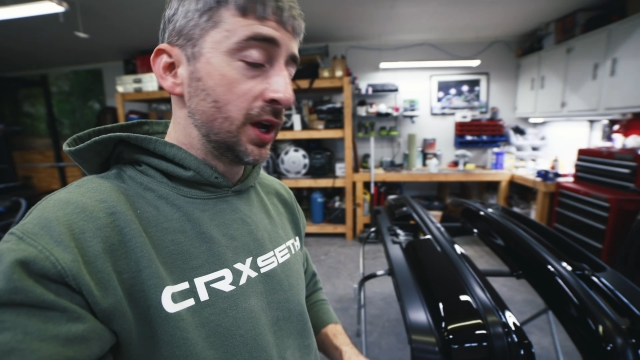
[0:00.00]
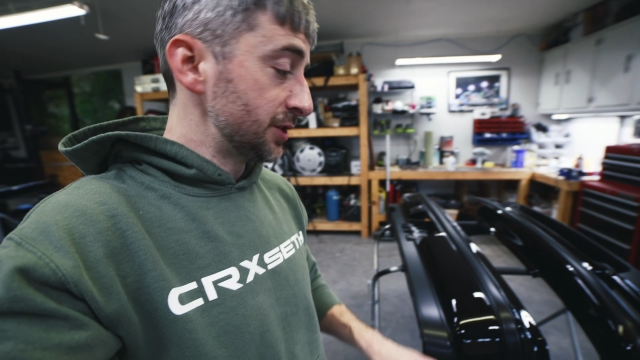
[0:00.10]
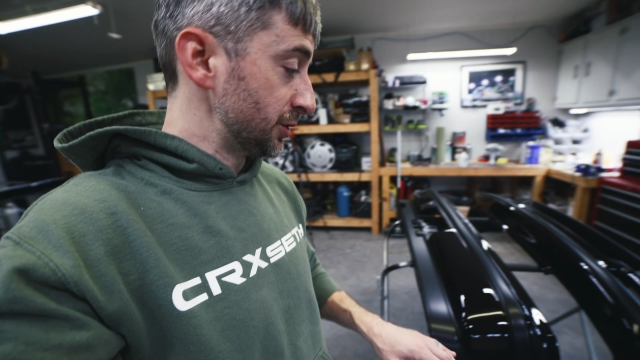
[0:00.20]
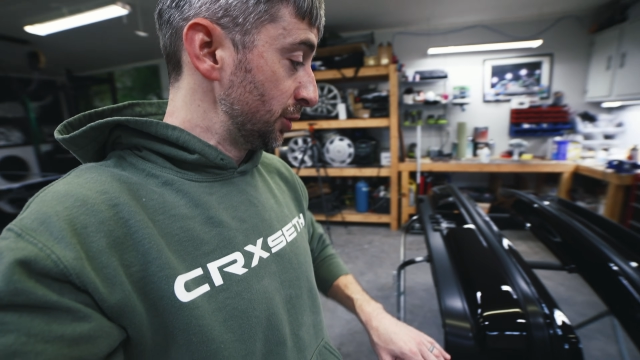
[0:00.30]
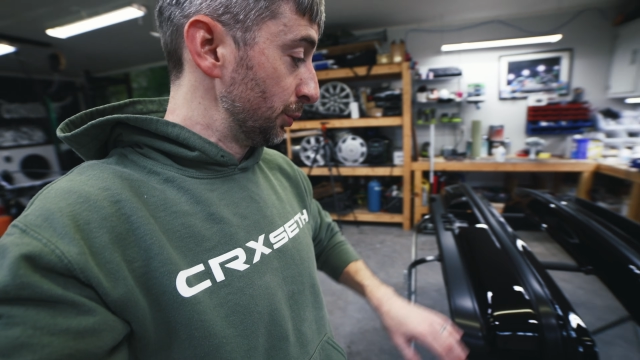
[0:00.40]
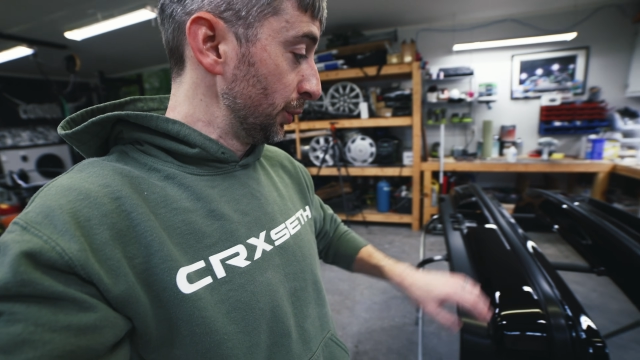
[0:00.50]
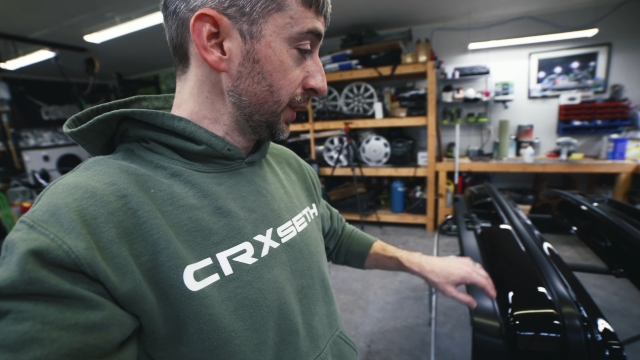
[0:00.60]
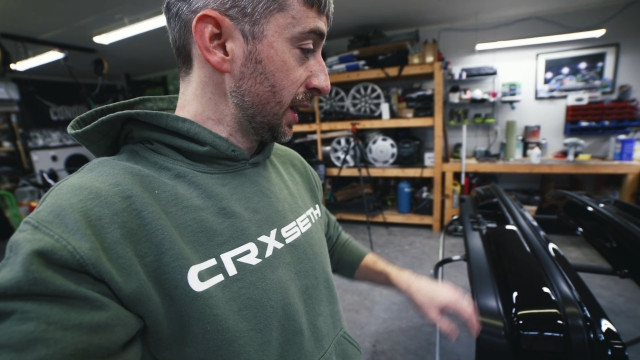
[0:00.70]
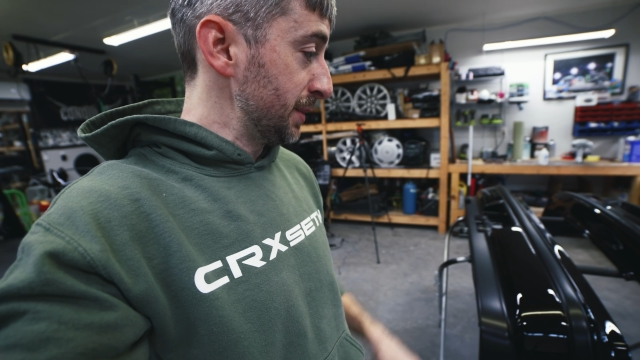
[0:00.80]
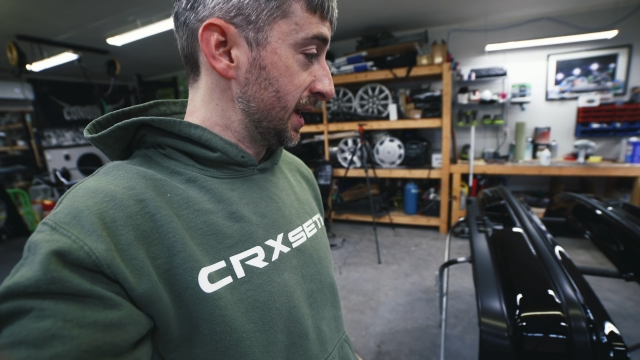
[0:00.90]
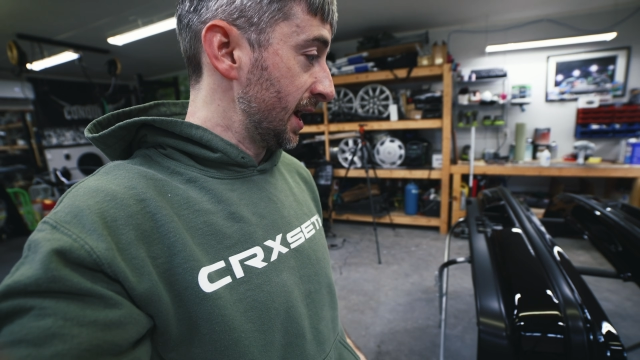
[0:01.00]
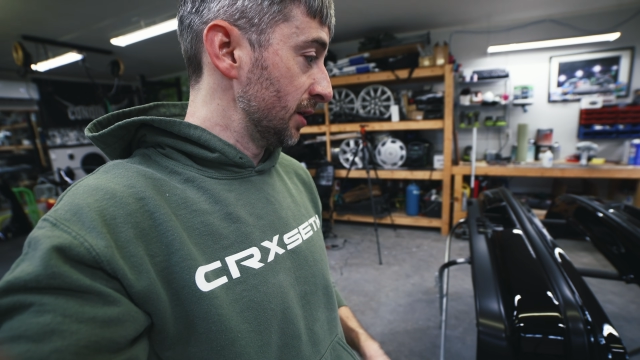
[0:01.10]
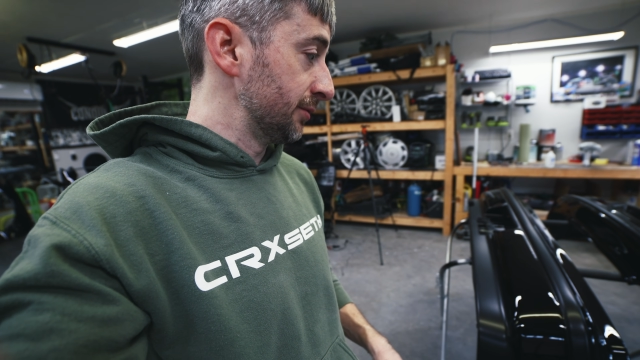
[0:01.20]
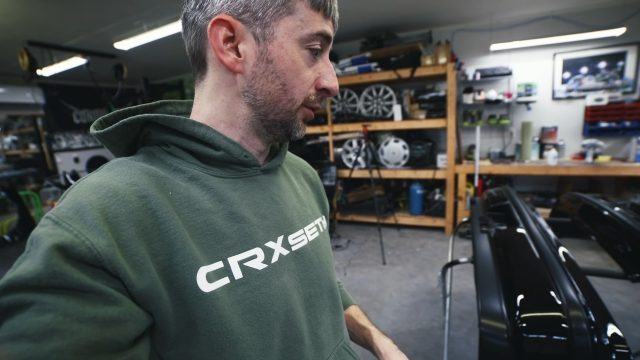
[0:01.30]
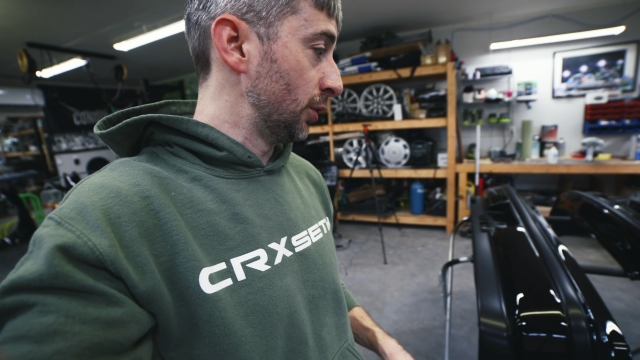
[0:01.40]
so you really got to be
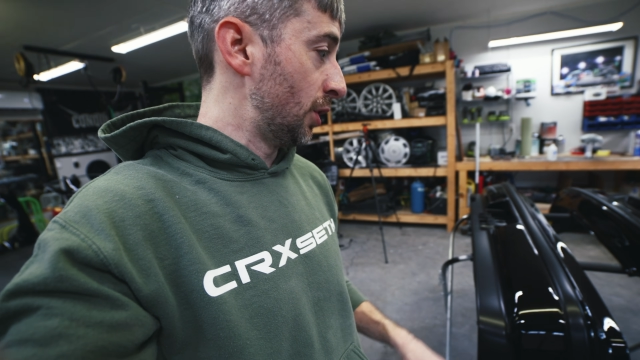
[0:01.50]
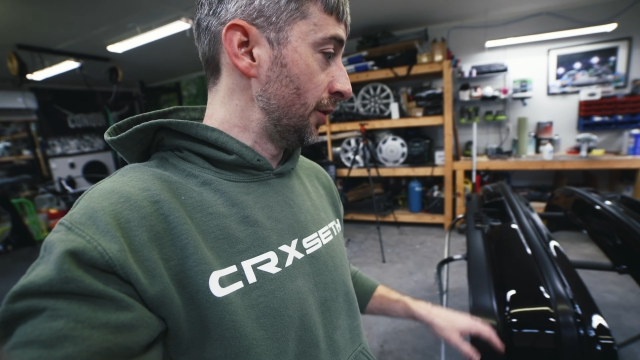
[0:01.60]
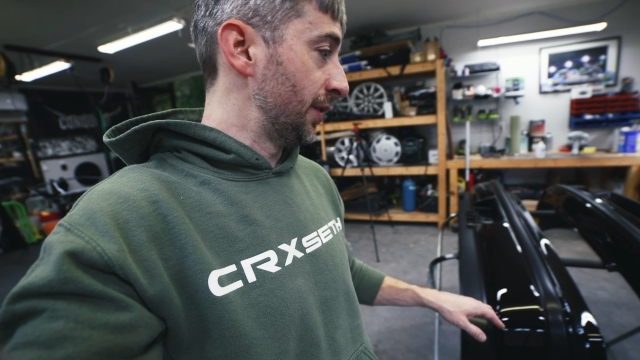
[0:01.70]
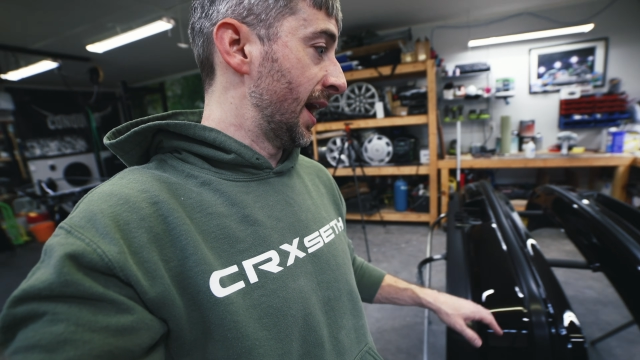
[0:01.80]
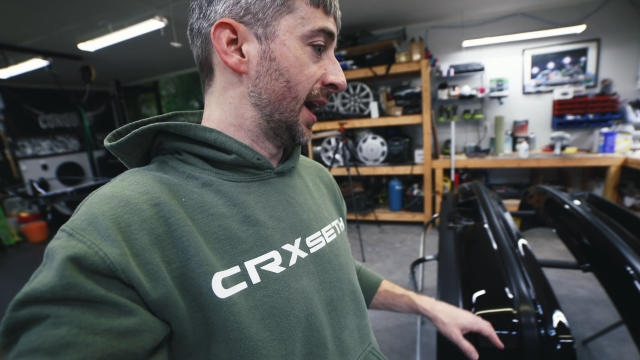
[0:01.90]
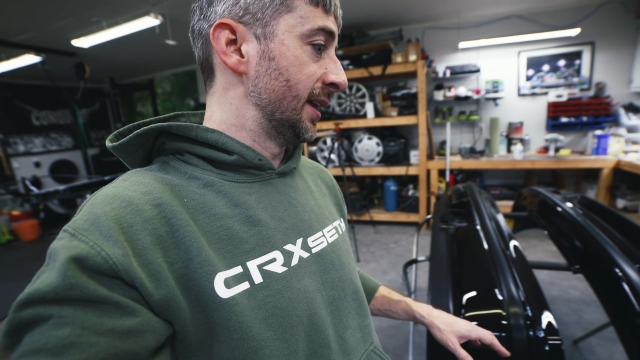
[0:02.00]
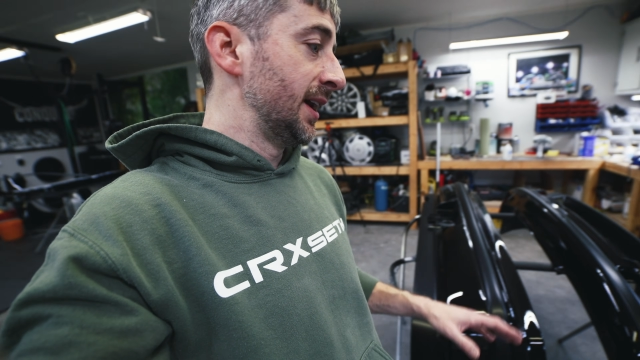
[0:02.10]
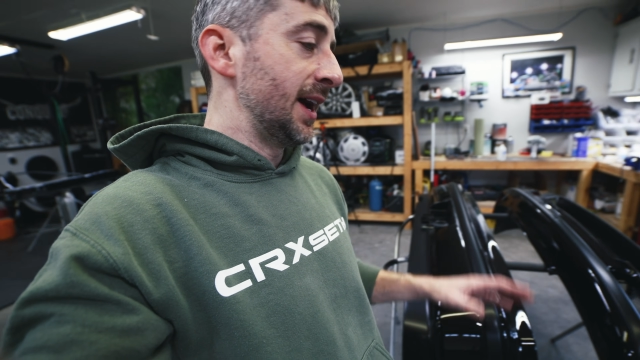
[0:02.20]
careful on that.